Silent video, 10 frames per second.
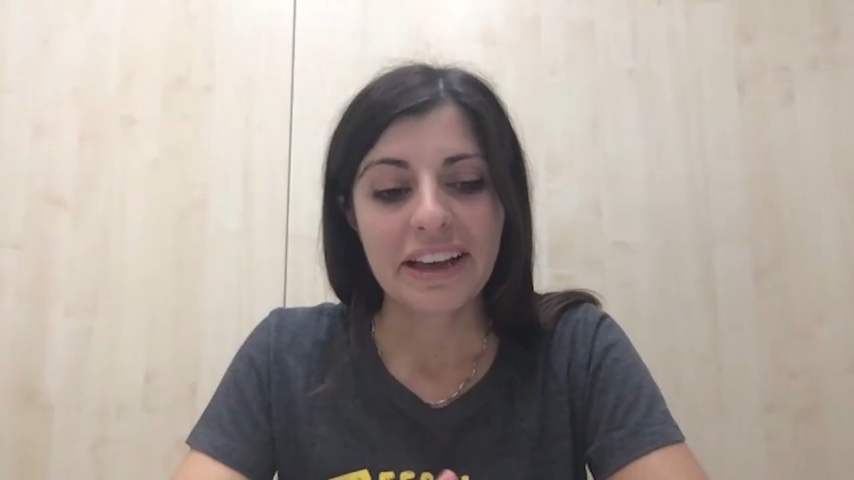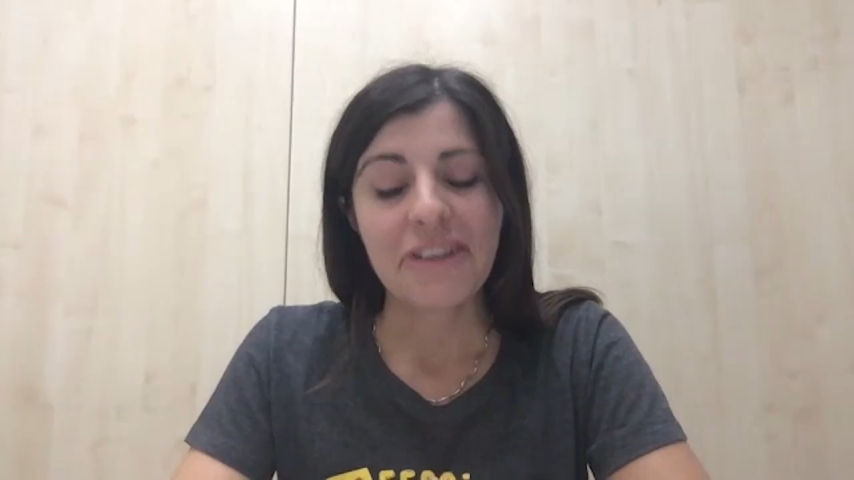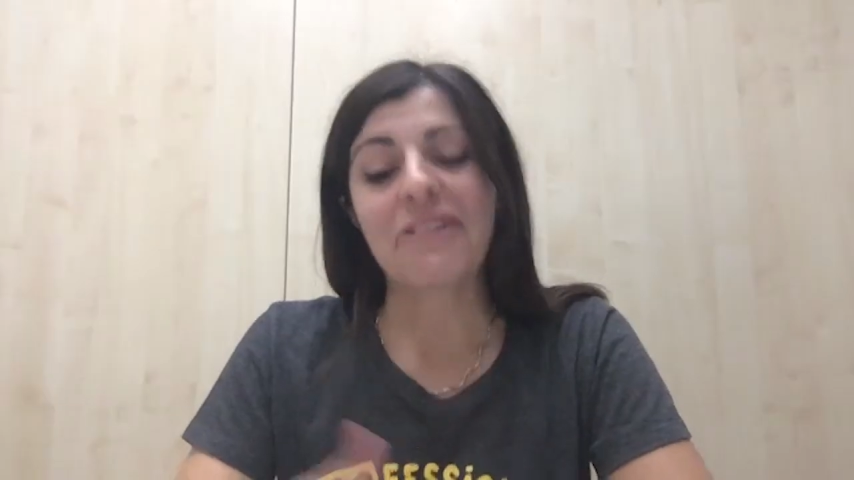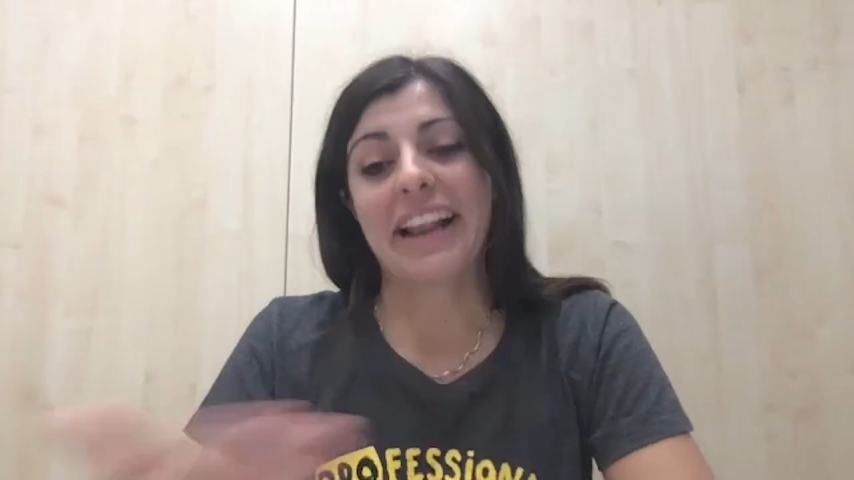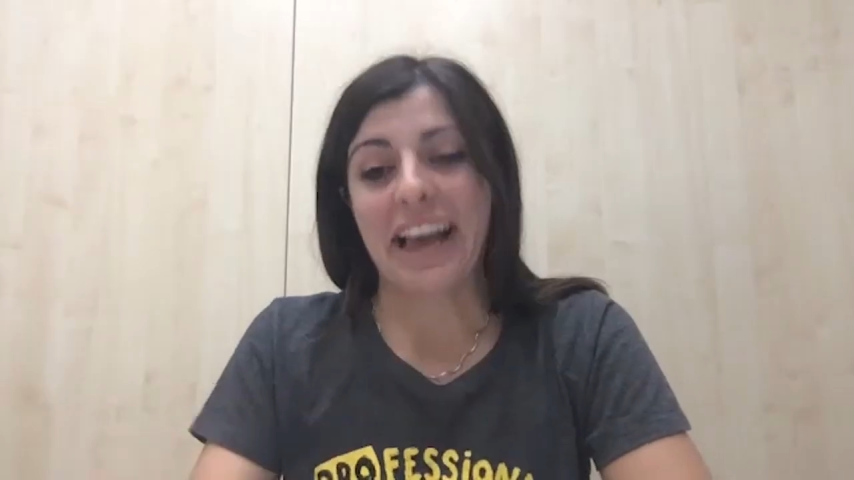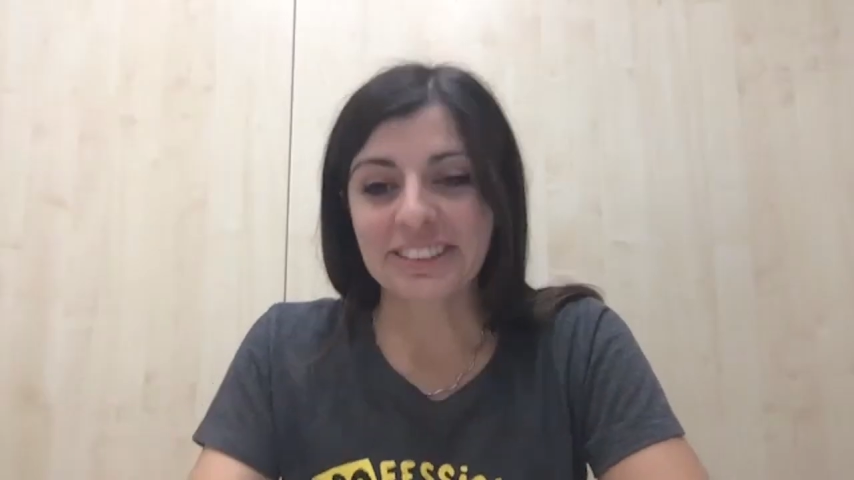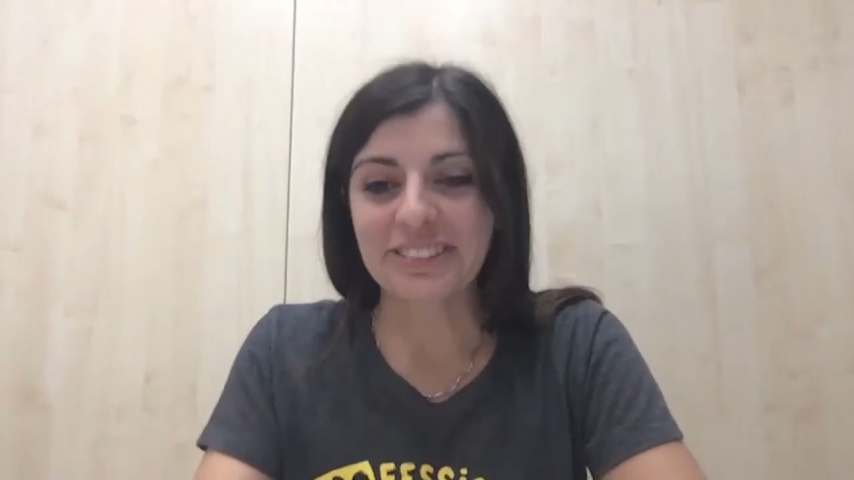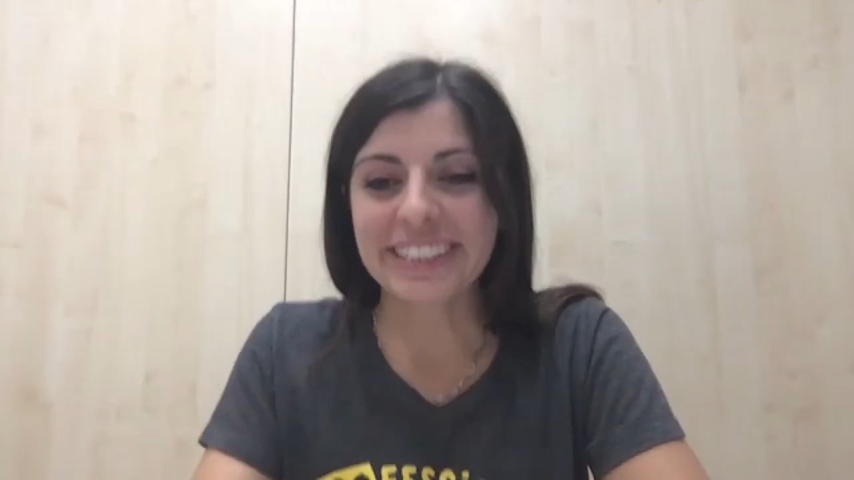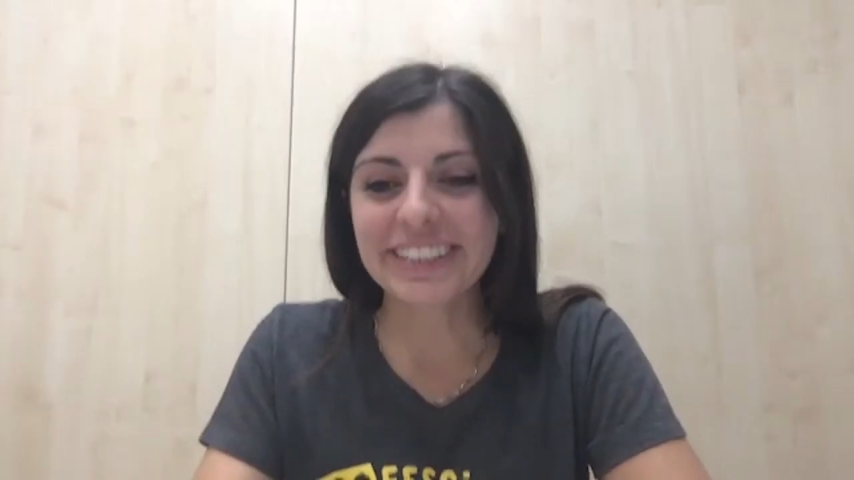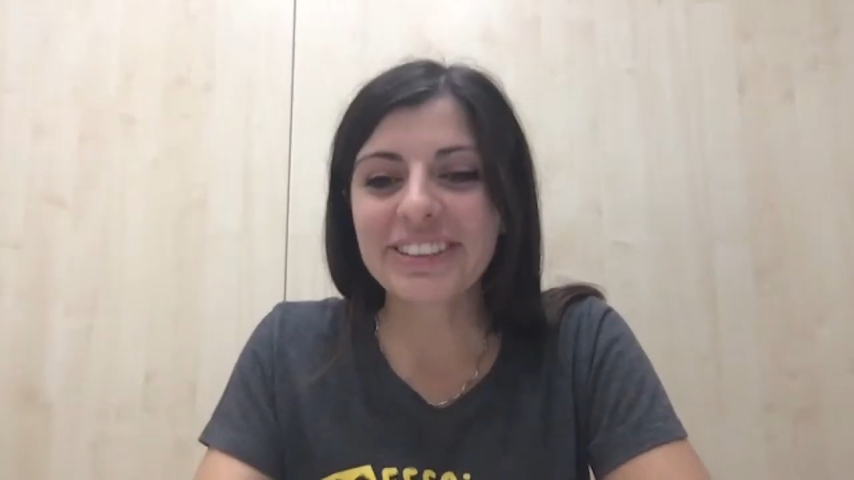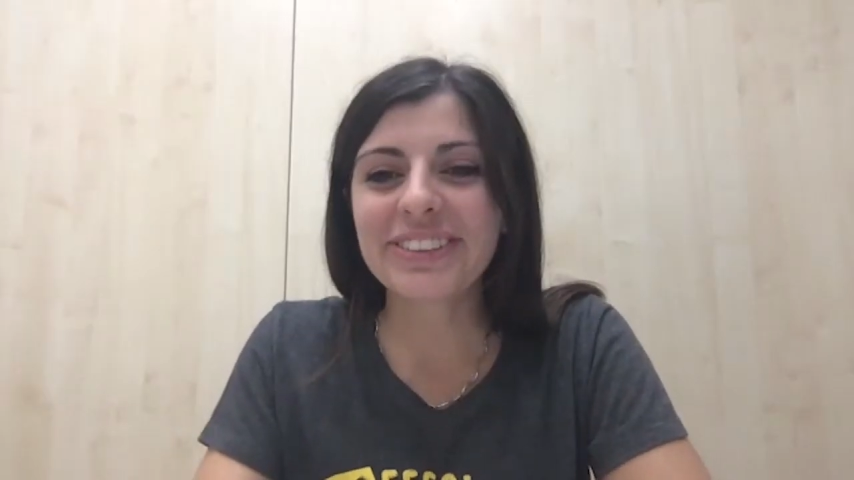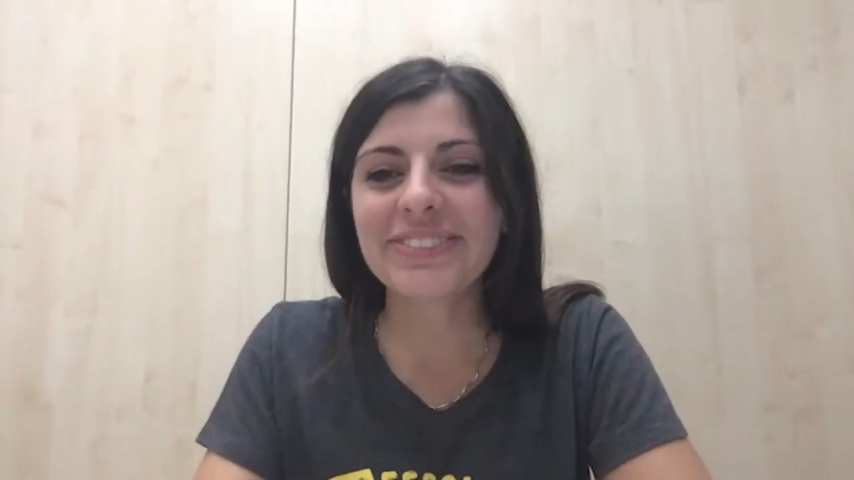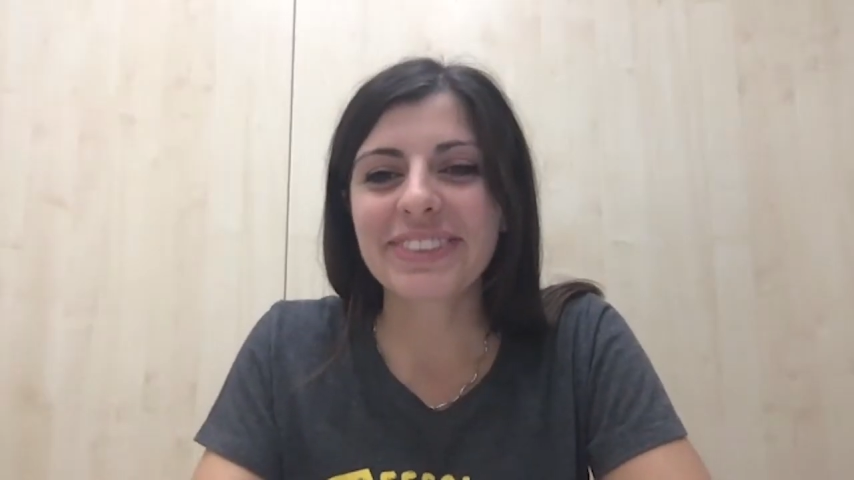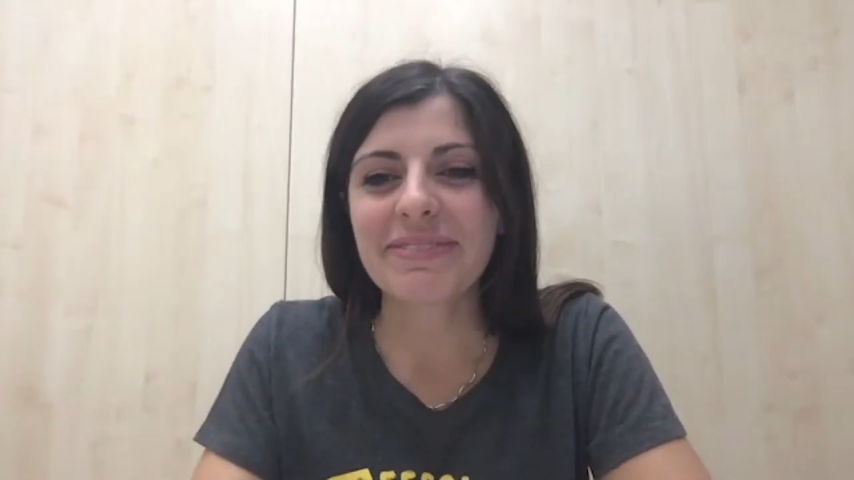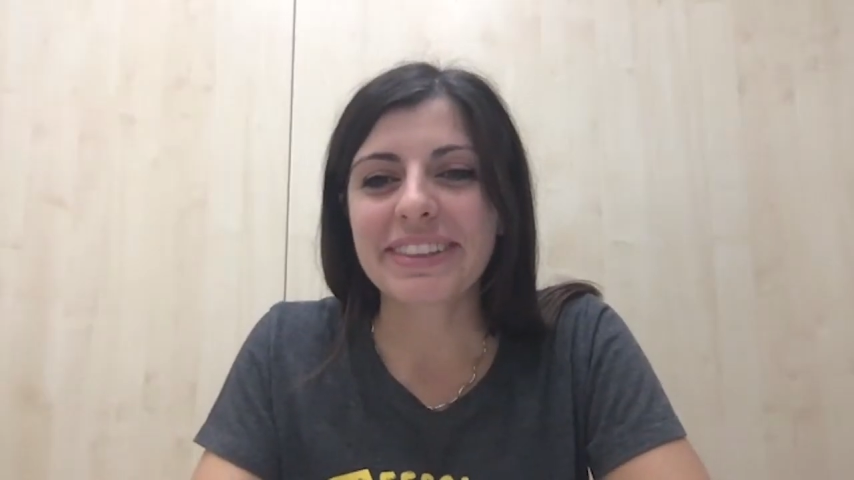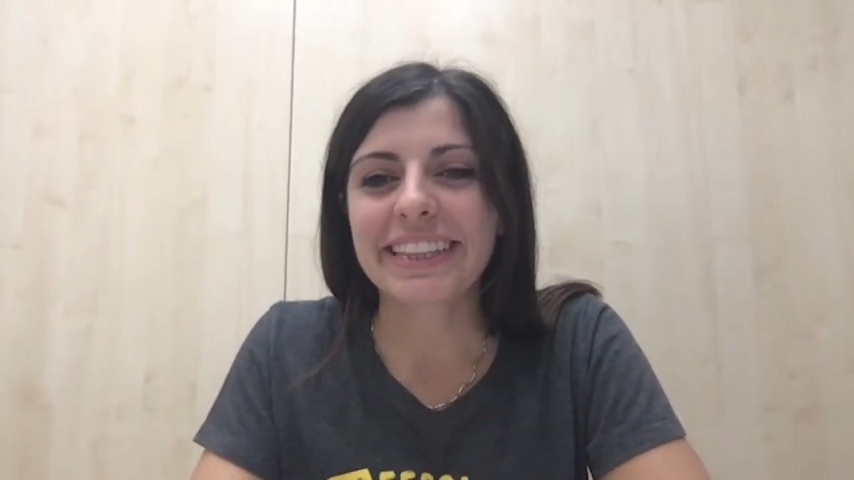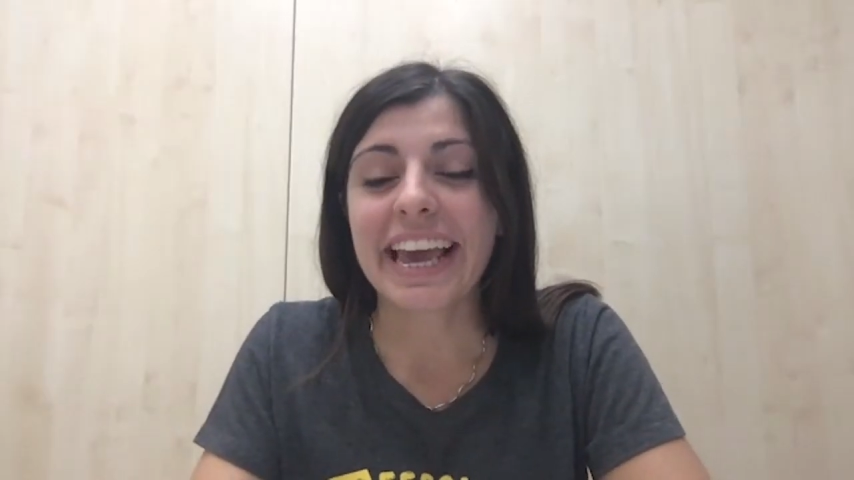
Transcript: Well, as we know,